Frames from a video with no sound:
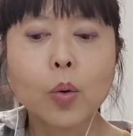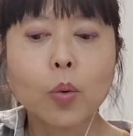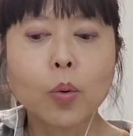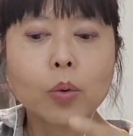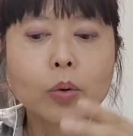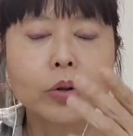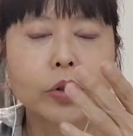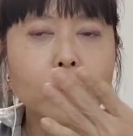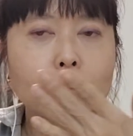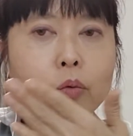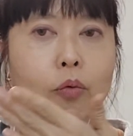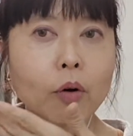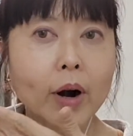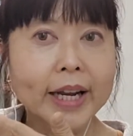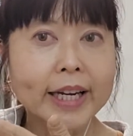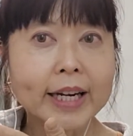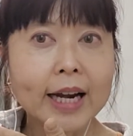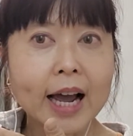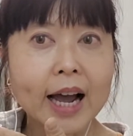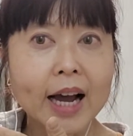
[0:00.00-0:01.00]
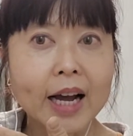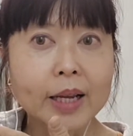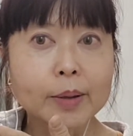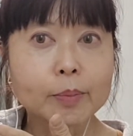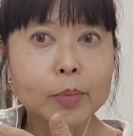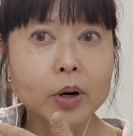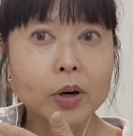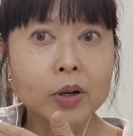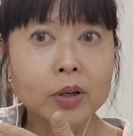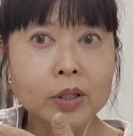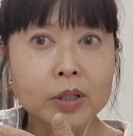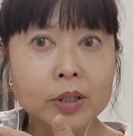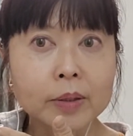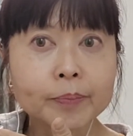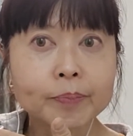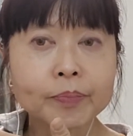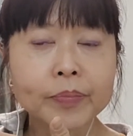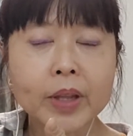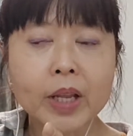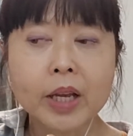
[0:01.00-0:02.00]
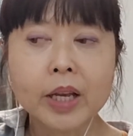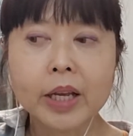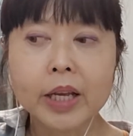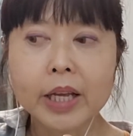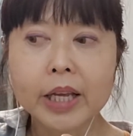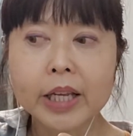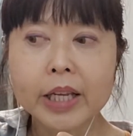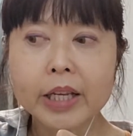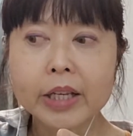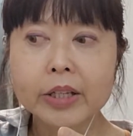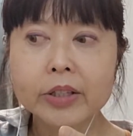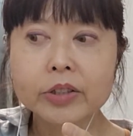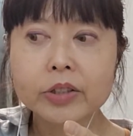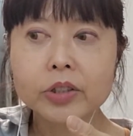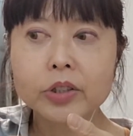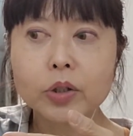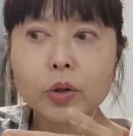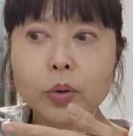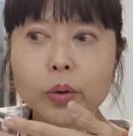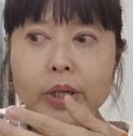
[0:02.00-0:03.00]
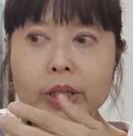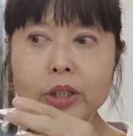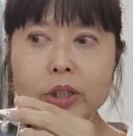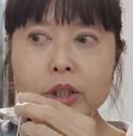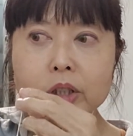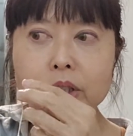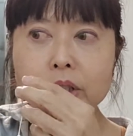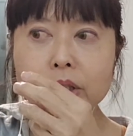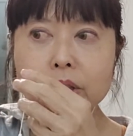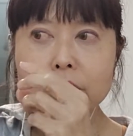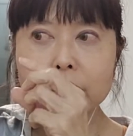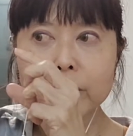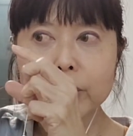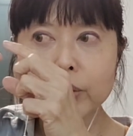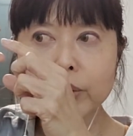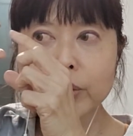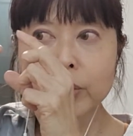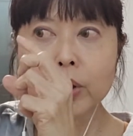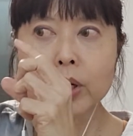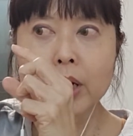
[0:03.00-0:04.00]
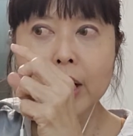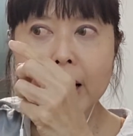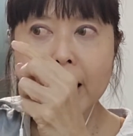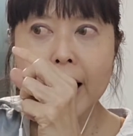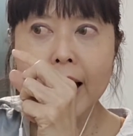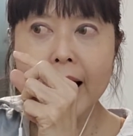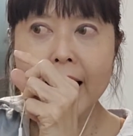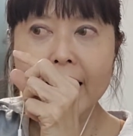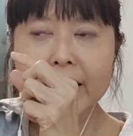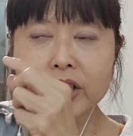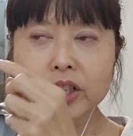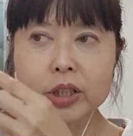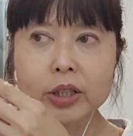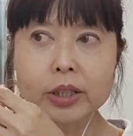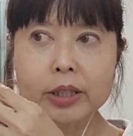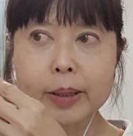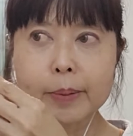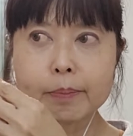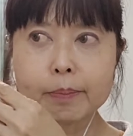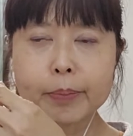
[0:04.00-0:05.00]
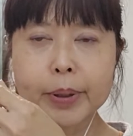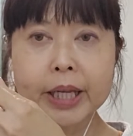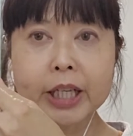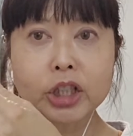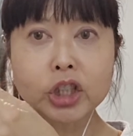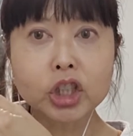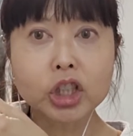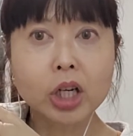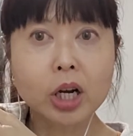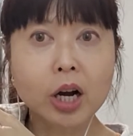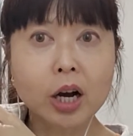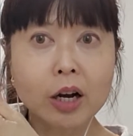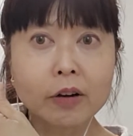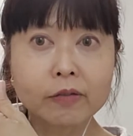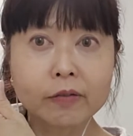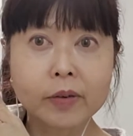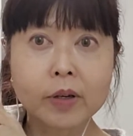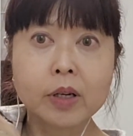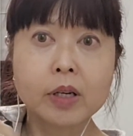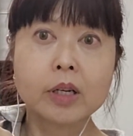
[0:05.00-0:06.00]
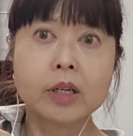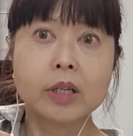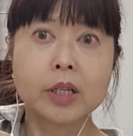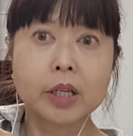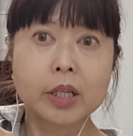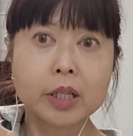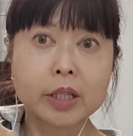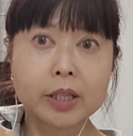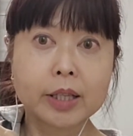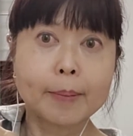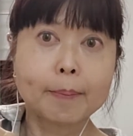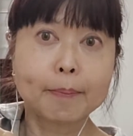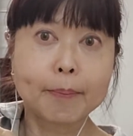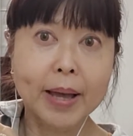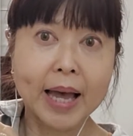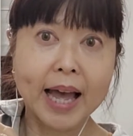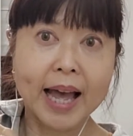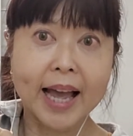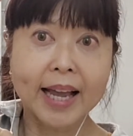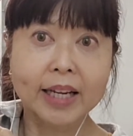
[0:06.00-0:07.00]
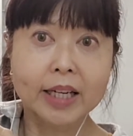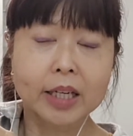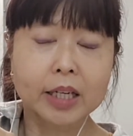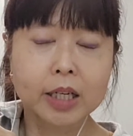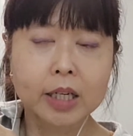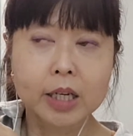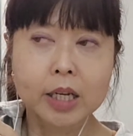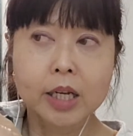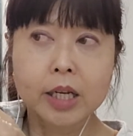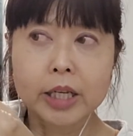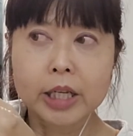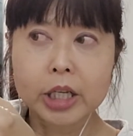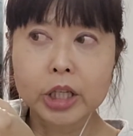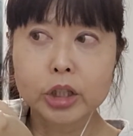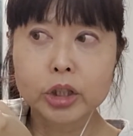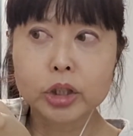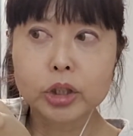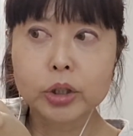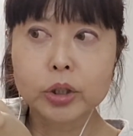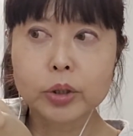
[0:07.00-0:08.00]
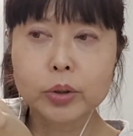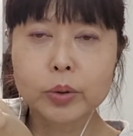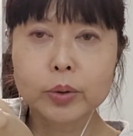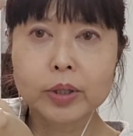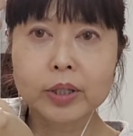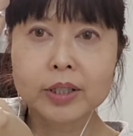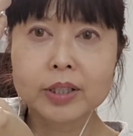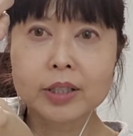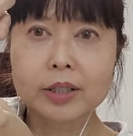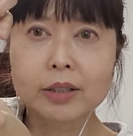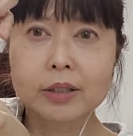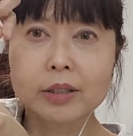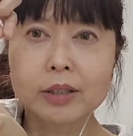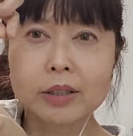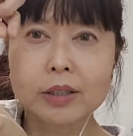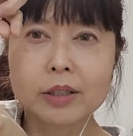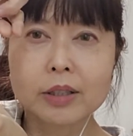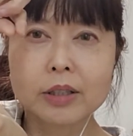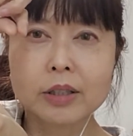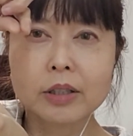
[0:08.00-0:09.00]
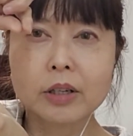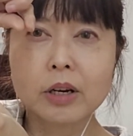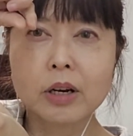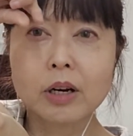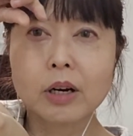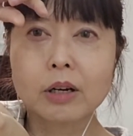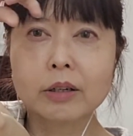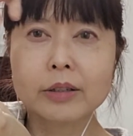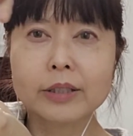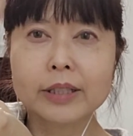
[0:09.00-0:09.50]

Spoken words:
the right eyeball is going to actually pinch off in the back into this long,